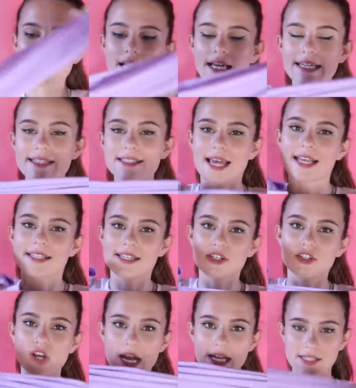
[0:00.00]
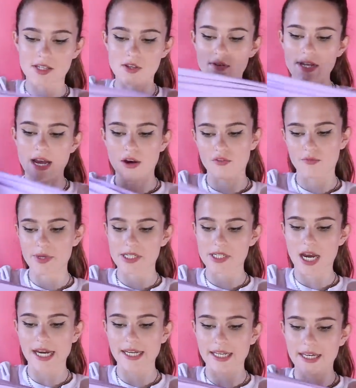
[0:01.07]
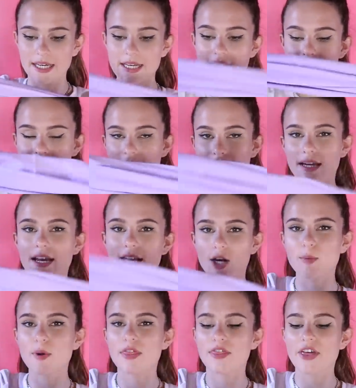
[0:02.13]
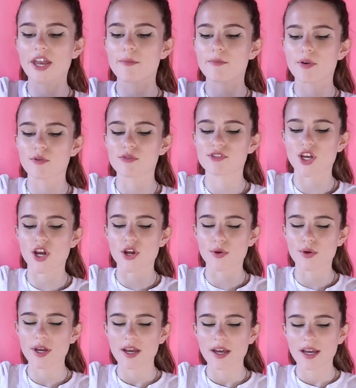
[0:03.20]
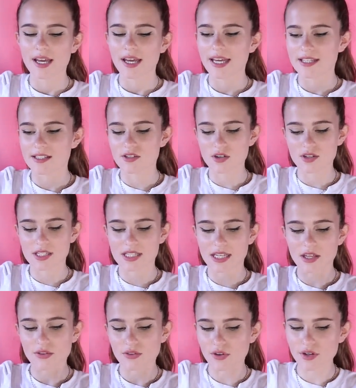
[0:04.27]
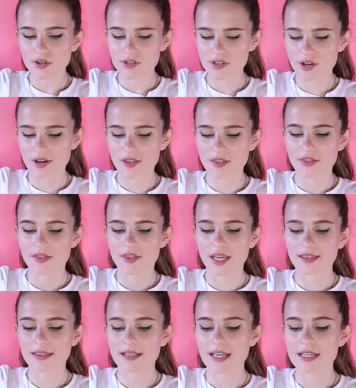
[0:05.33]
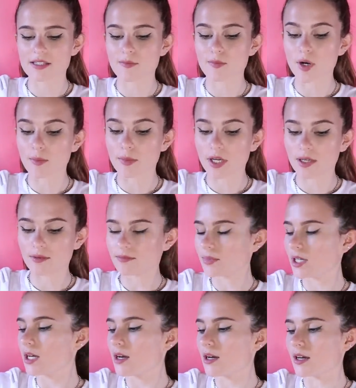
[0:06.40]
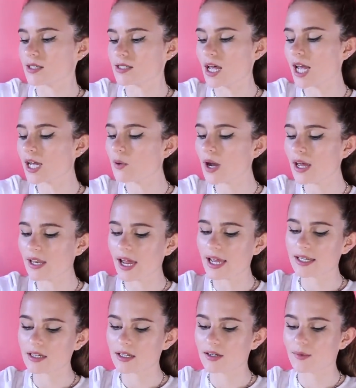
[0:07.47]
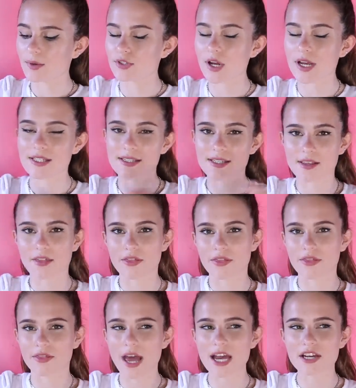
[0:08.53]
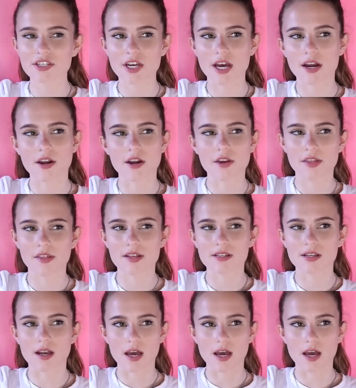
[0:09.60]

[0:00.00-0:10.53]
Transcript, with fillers: like satin dress you get off Missguided. It's like a little bit thin, but also it's not see-through, so I don't think that that's a problem. Because I quite like when dresses are Actually, I don't know, I think that's a